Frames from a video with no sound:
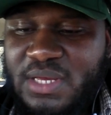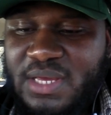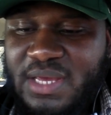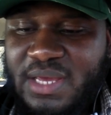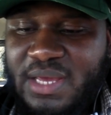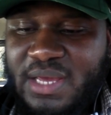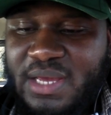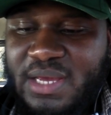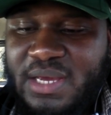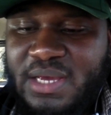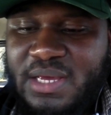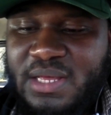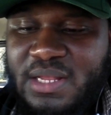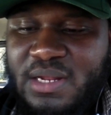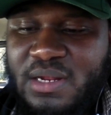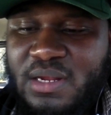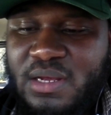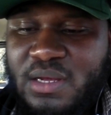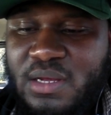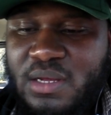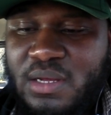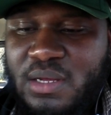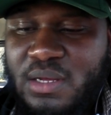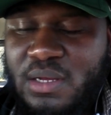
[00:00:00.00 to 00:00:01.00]
and
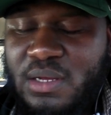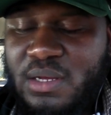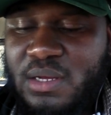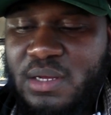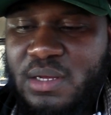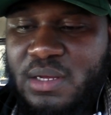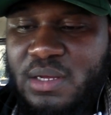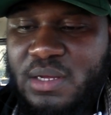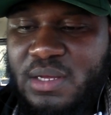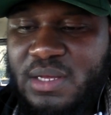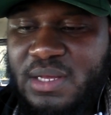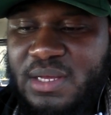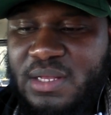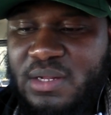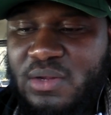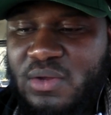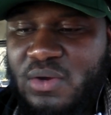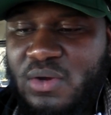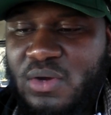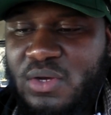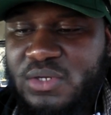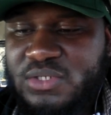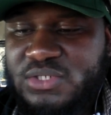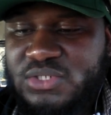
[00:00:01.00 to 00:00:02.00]

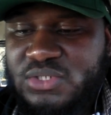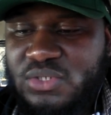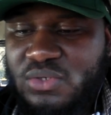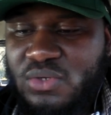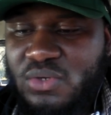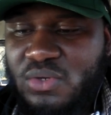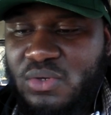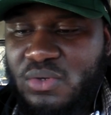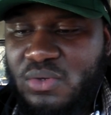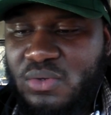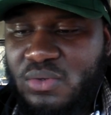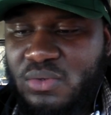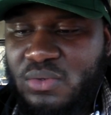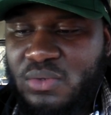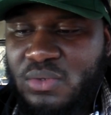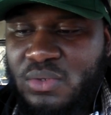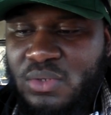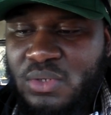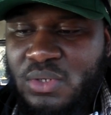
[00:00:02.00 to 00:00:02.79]
also